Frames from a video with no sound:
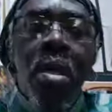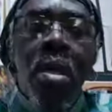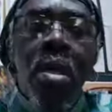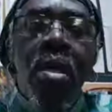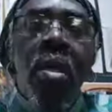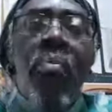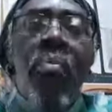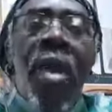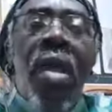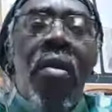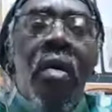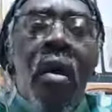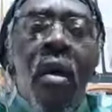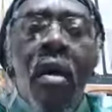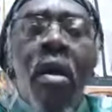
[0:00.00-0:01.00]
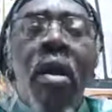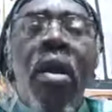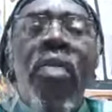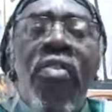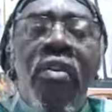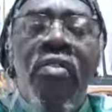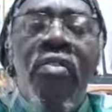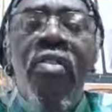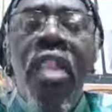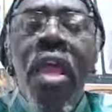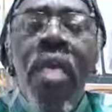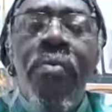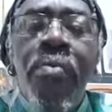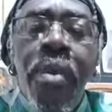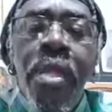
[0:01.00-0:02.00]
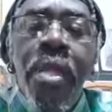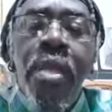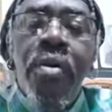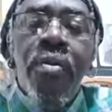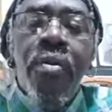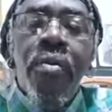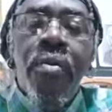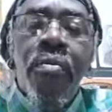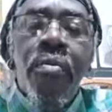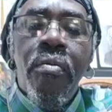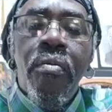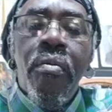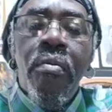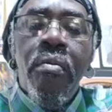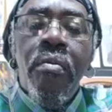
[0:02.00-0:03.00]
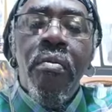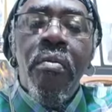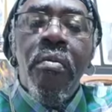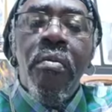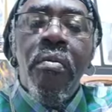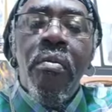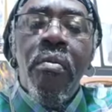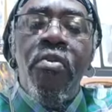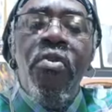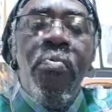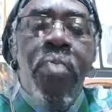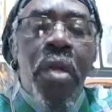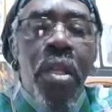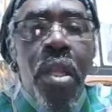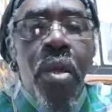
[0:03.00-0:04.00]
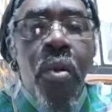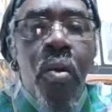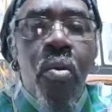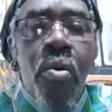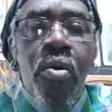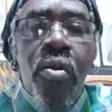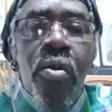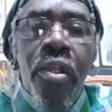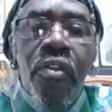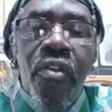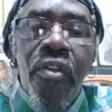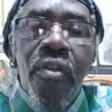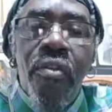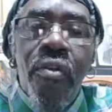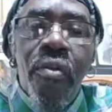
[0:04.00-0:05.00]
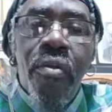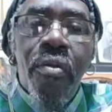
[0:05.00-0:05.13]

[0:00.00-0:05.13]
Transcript: compare the horrors of slavery to political choices?